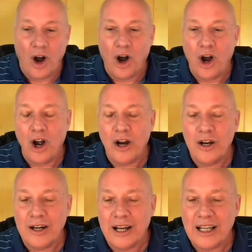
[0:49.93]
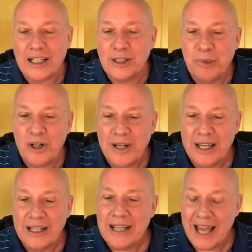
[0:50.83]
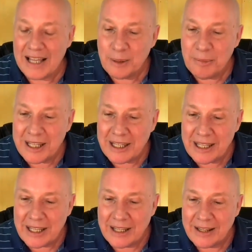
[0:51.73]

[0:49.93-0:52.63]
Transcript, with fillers: Our experience has to be